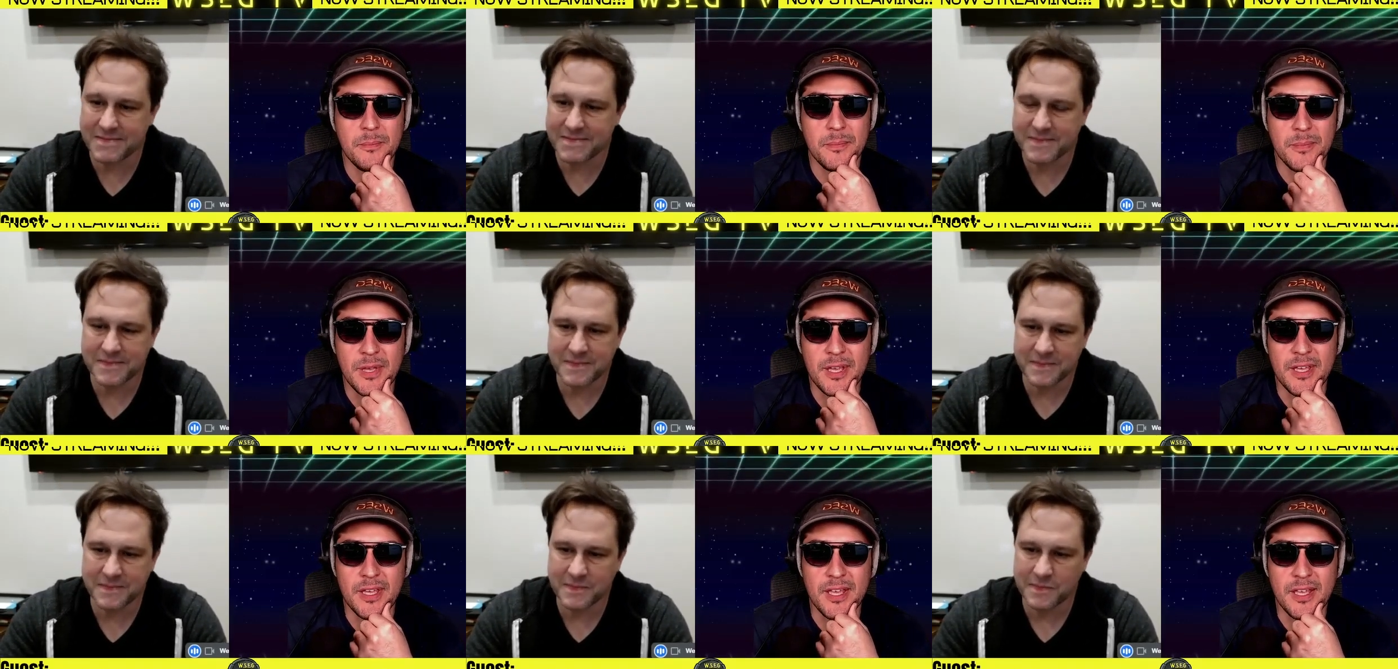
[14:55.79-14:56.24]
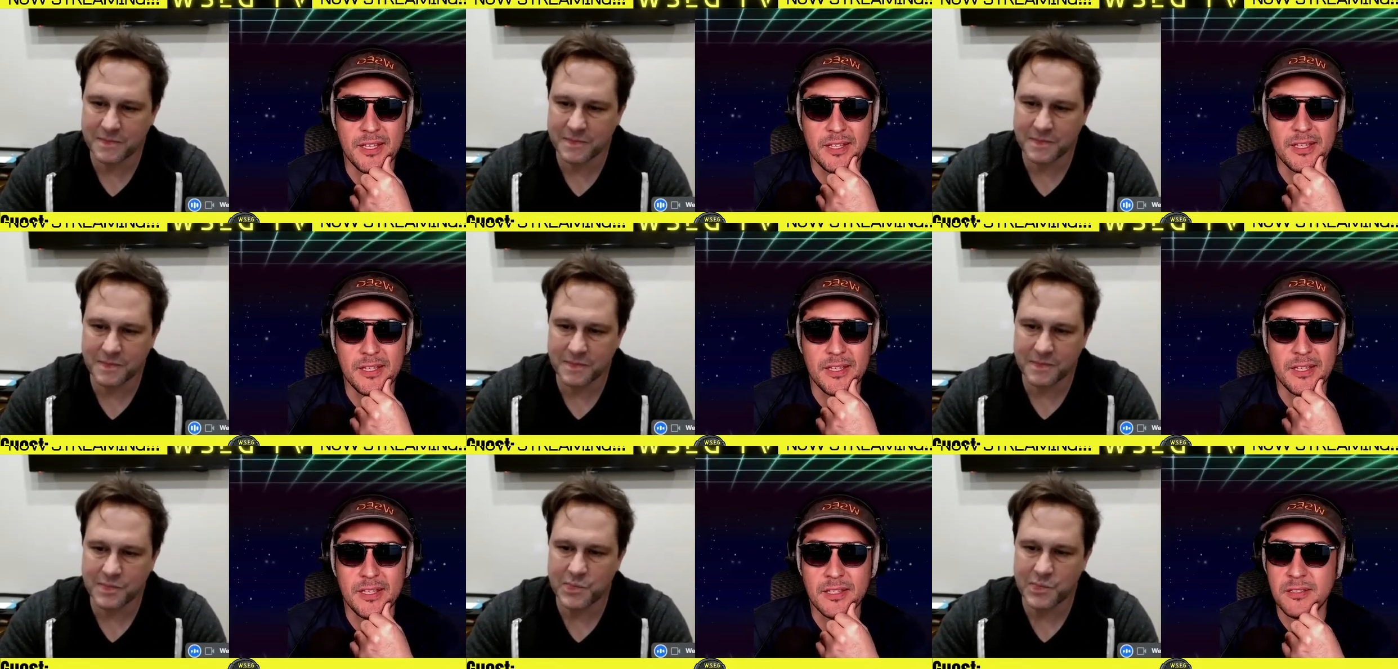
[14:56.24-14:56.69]
Speaker 1: It, eh, it,
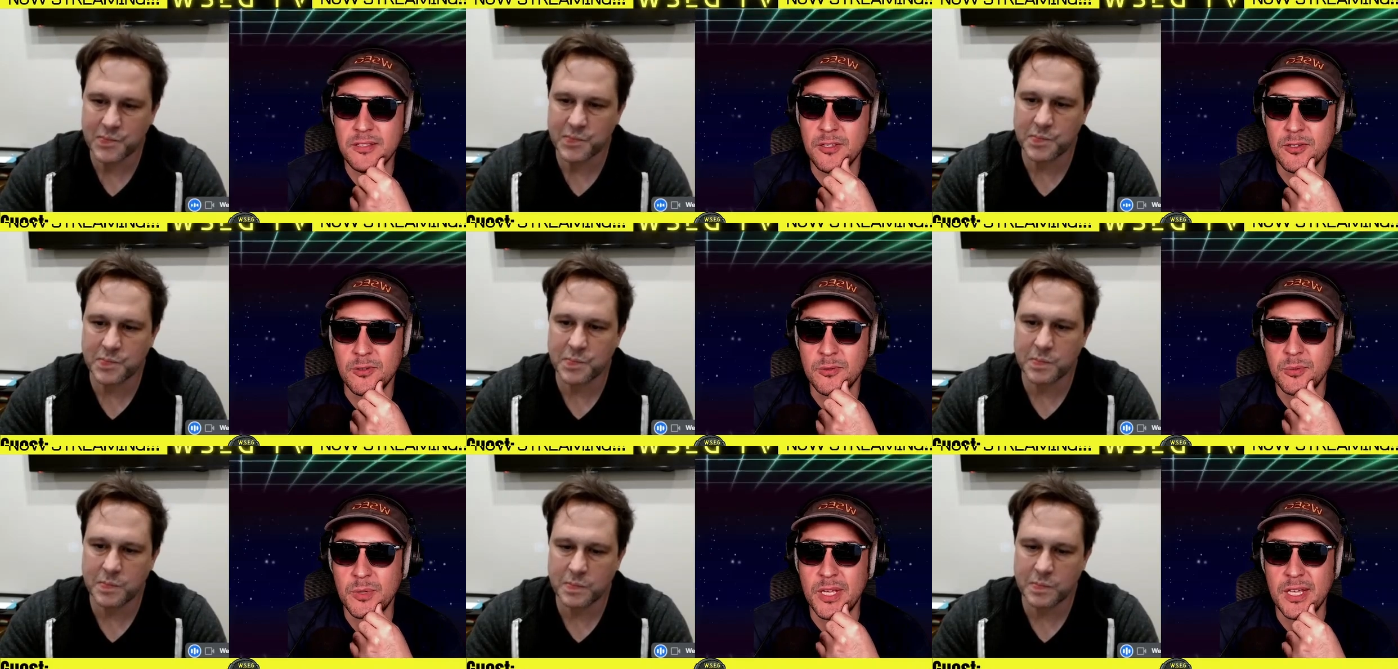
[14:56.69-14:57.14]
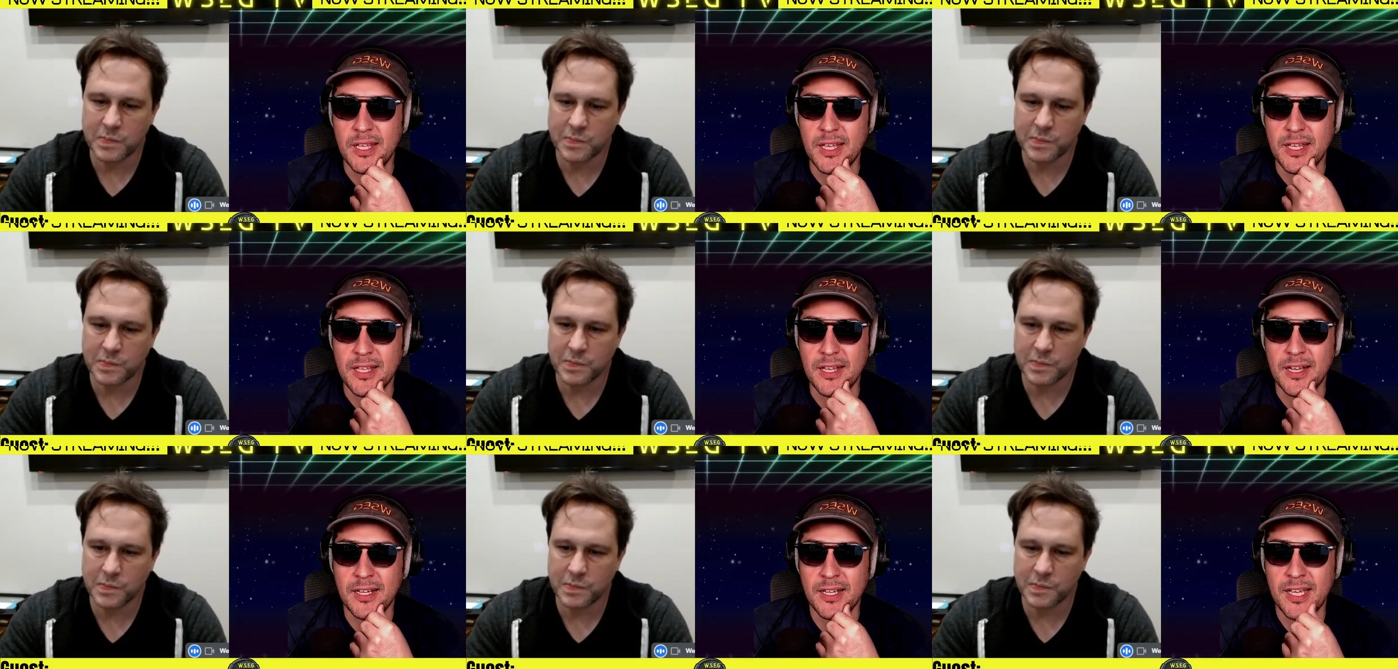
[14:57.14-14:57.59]
eh, you know,
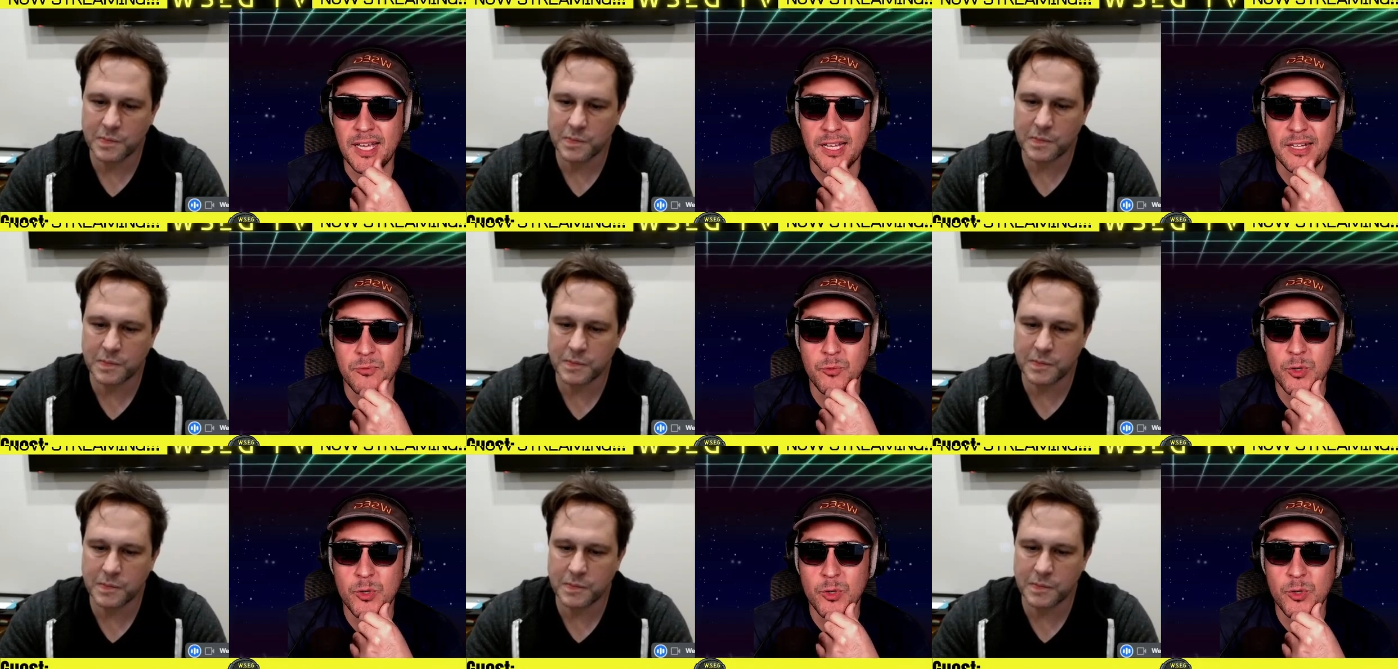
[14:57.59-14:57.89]
it, again,